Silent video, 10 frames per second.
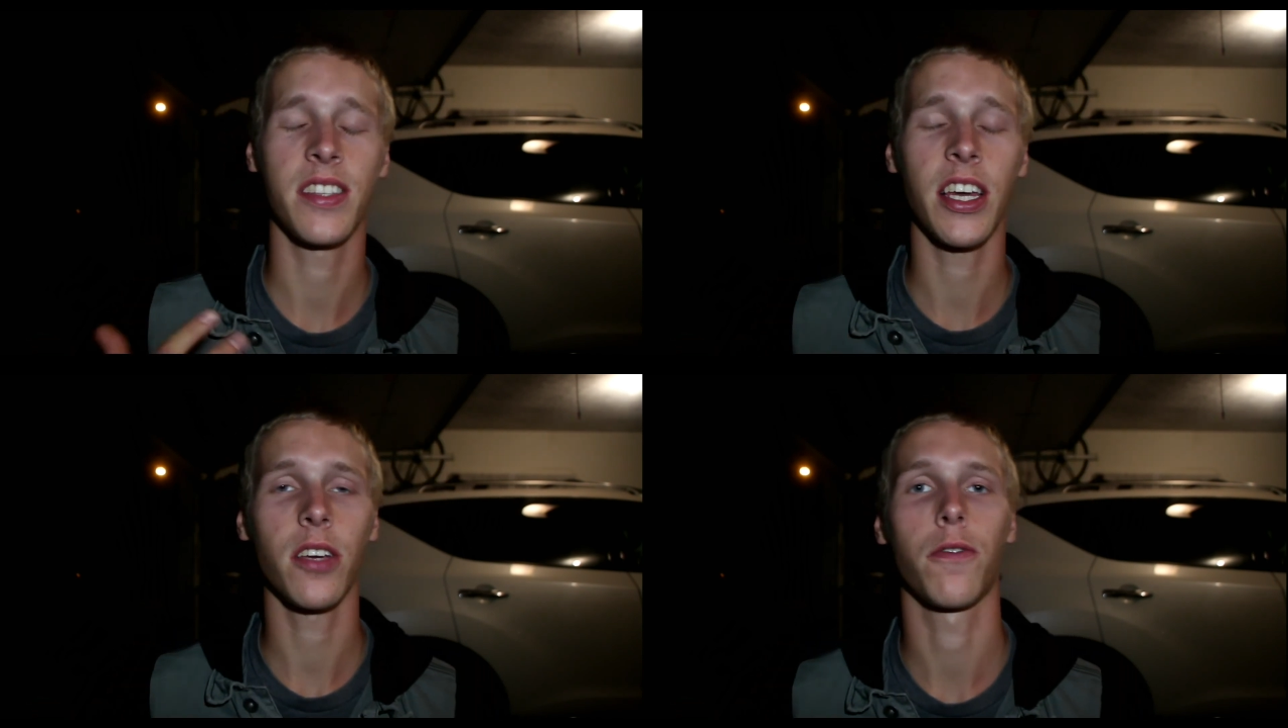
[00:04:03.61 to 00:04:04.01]

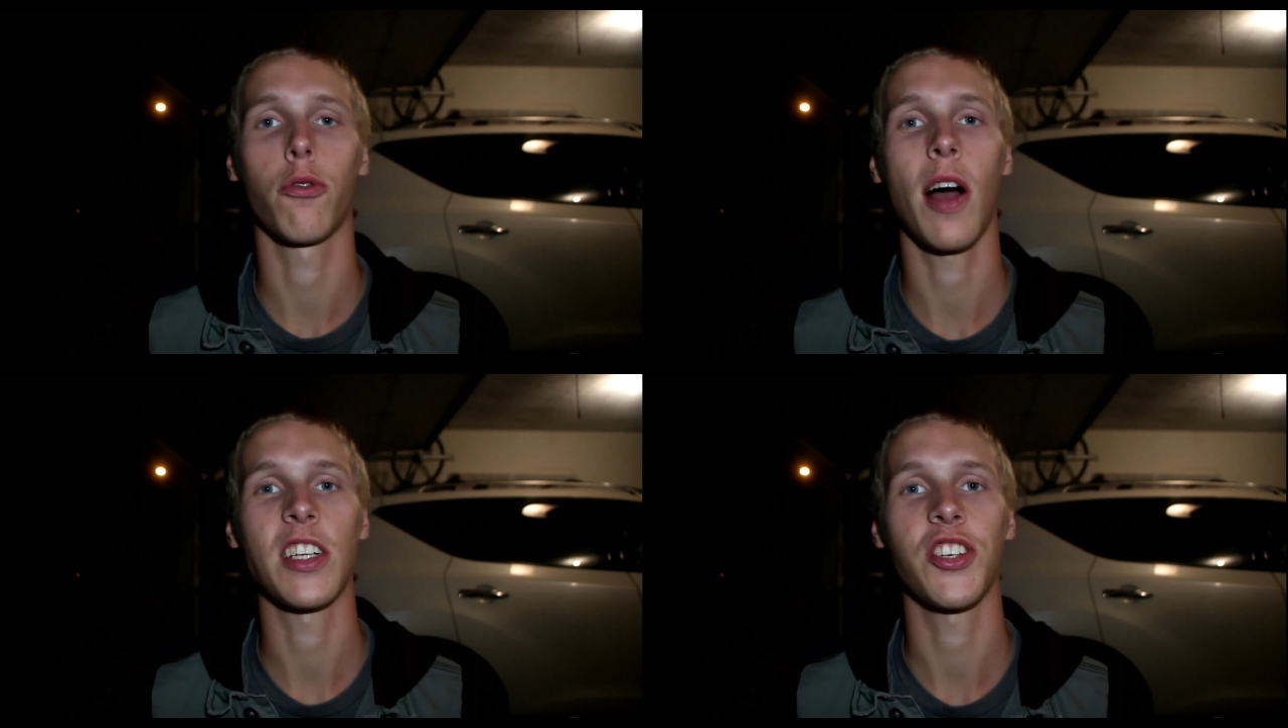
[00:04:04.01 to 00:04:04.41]
Thank you
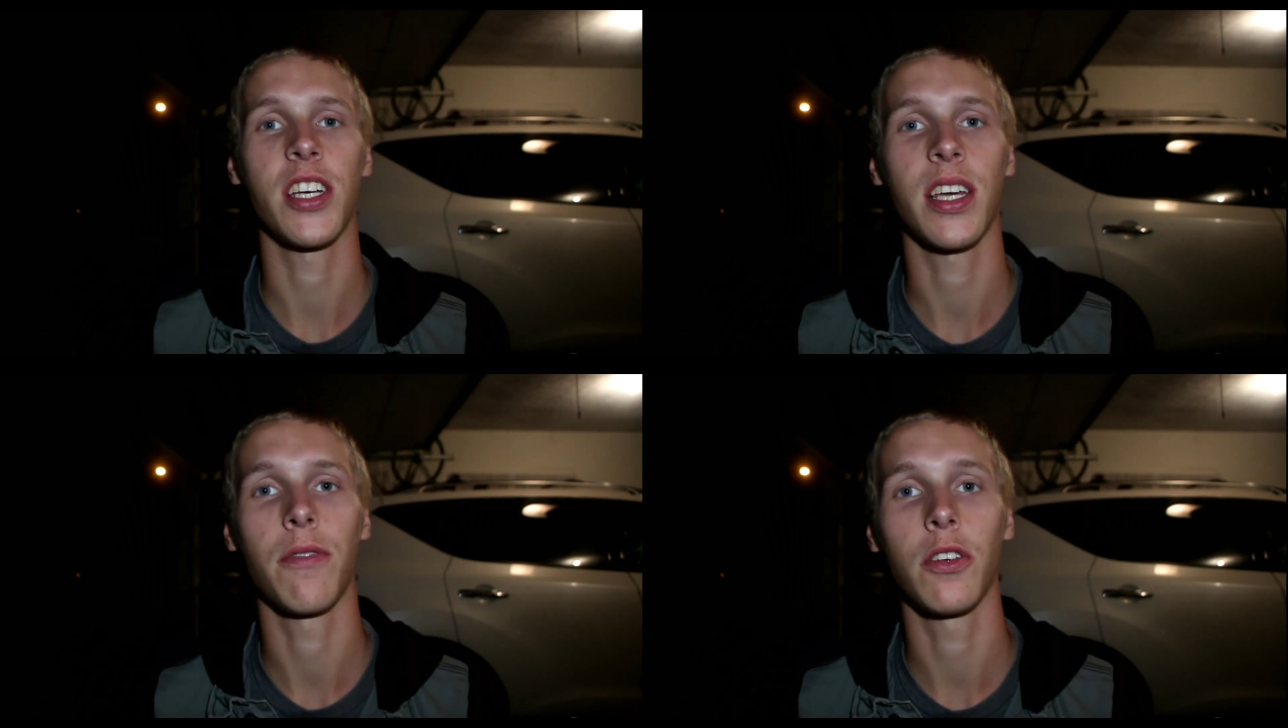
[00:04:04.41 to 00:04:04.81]
for
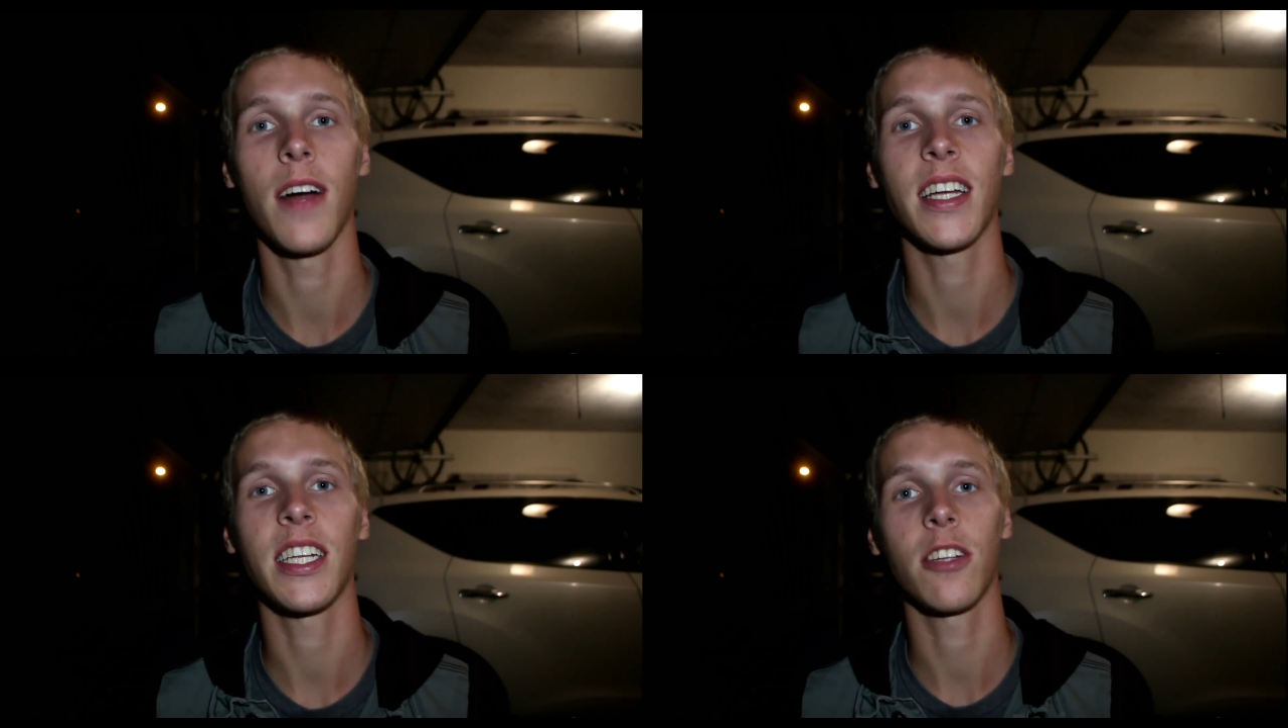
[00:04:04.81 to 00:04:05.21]
watching. If you
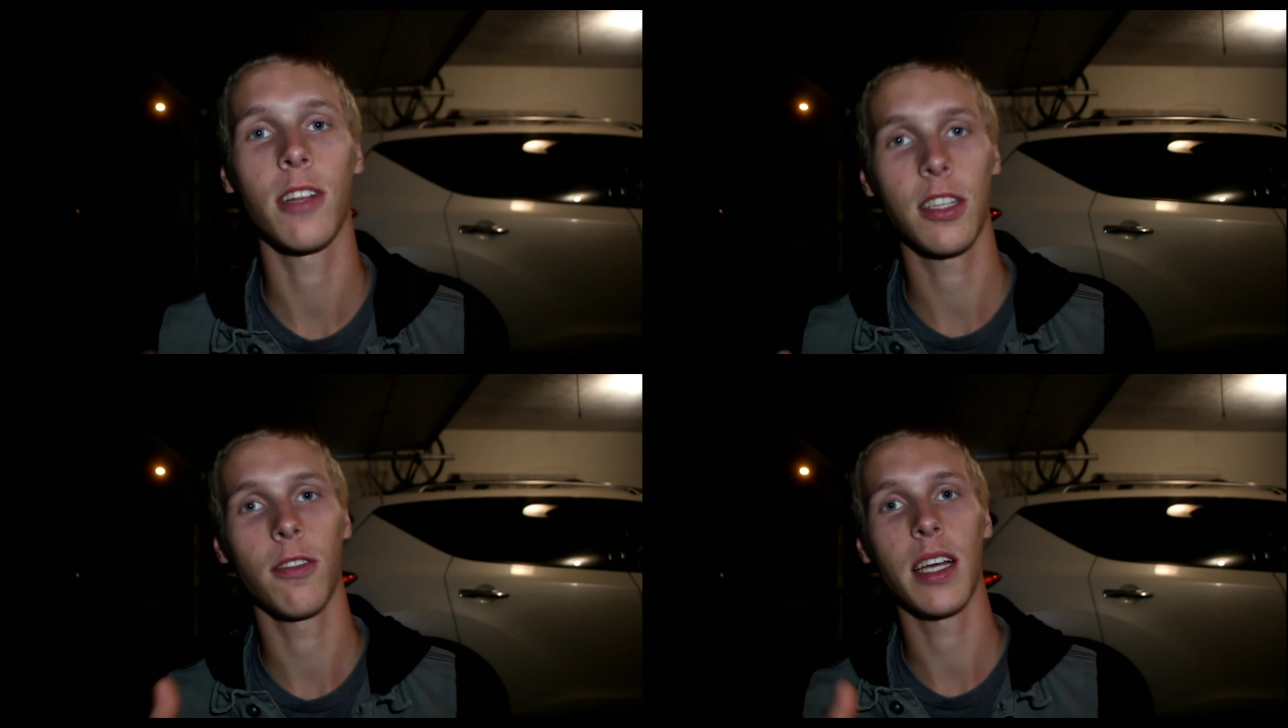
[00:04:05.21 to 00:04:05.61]
liked it,
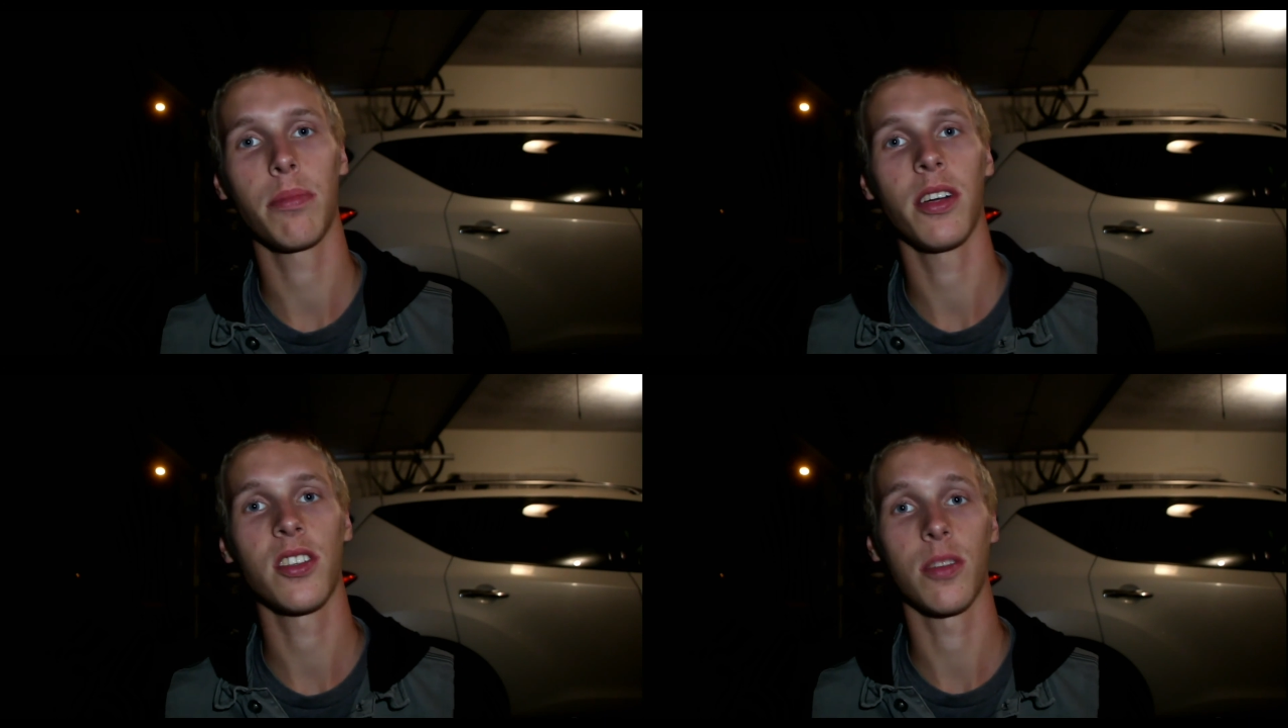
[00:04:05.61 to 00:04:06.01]
click the
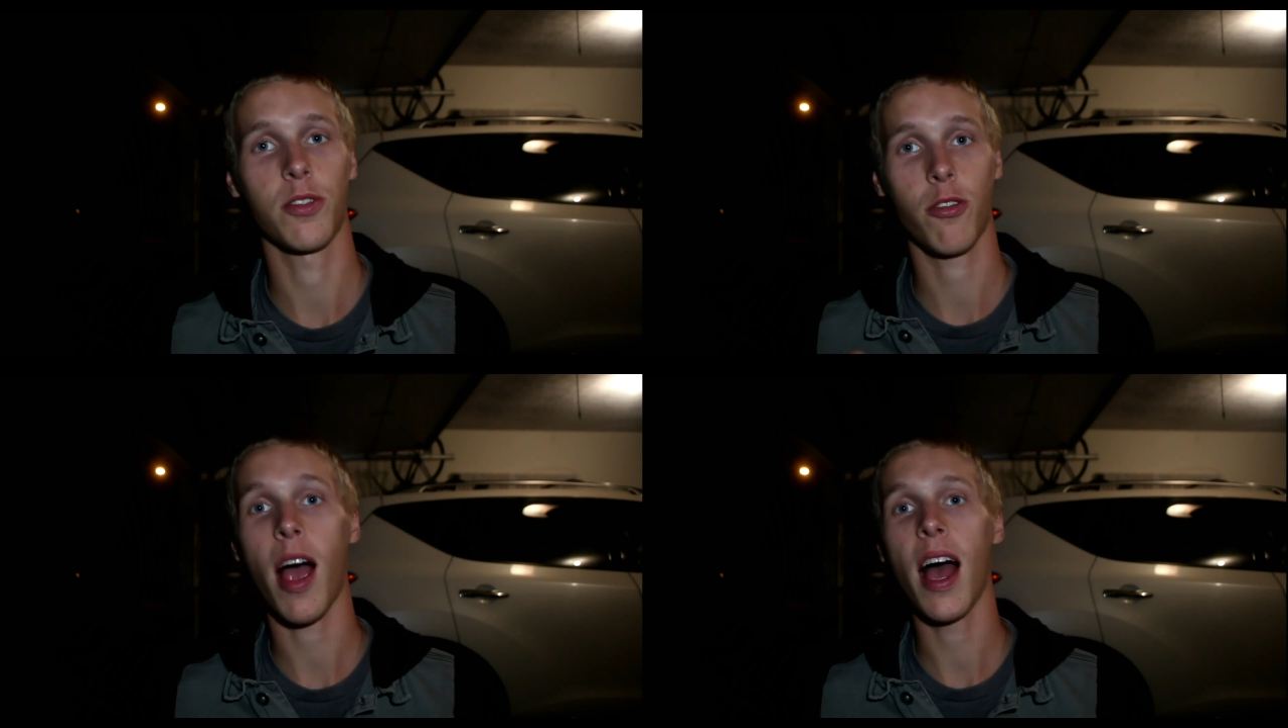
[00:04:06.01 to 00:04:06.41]
like button,
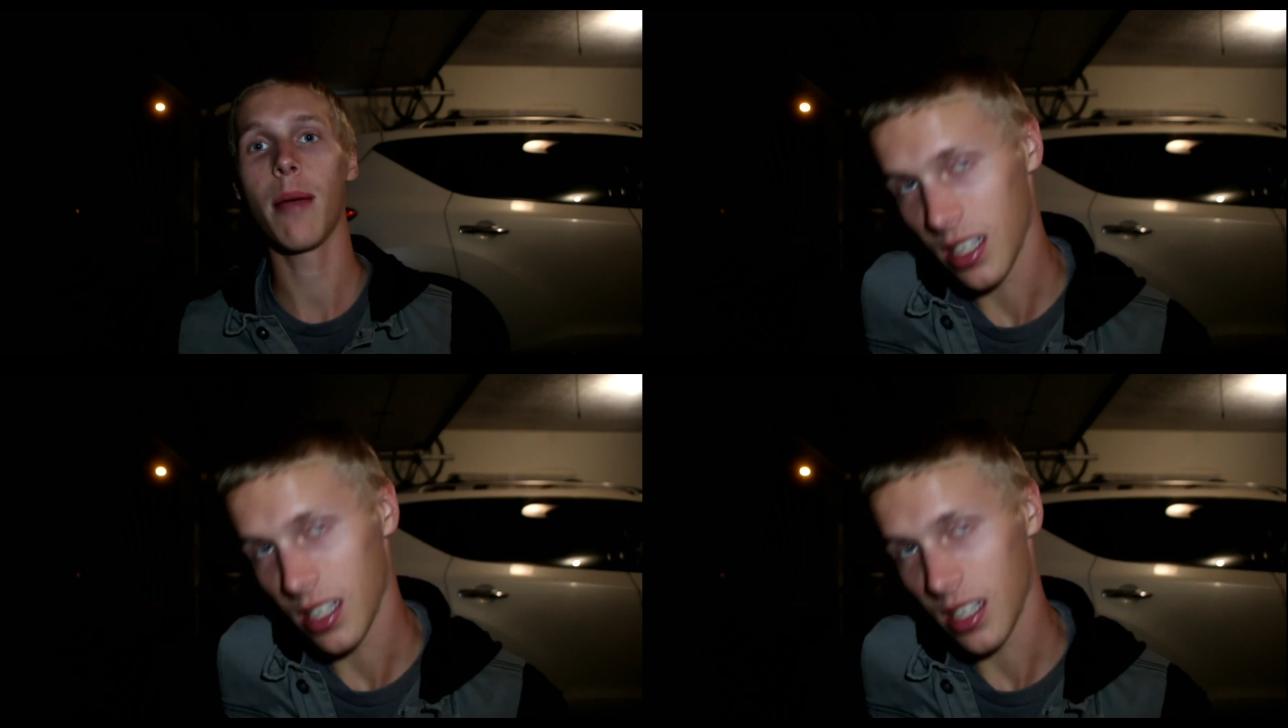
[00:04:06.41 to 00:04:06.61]
subscribe.